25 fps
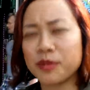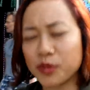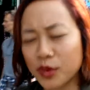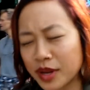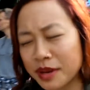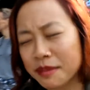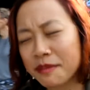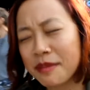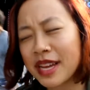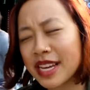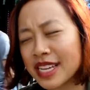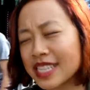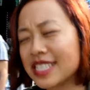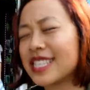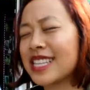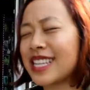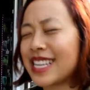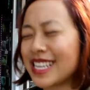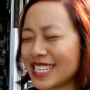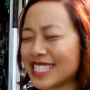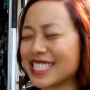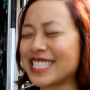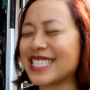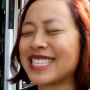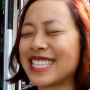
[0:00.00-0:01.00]
what makes
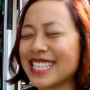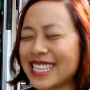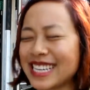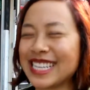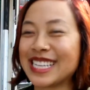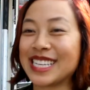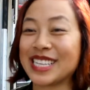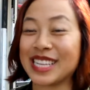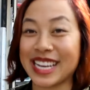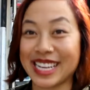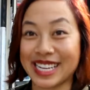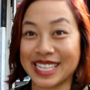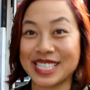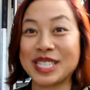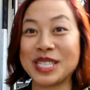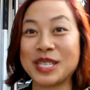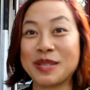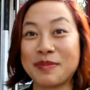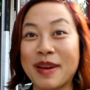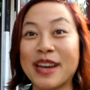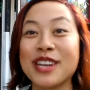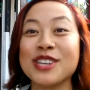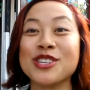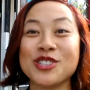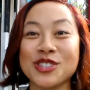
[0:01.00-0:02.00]
this city like
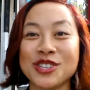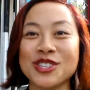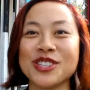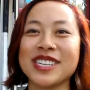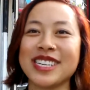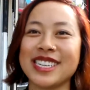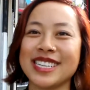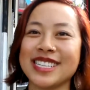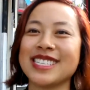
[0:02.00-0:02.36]
special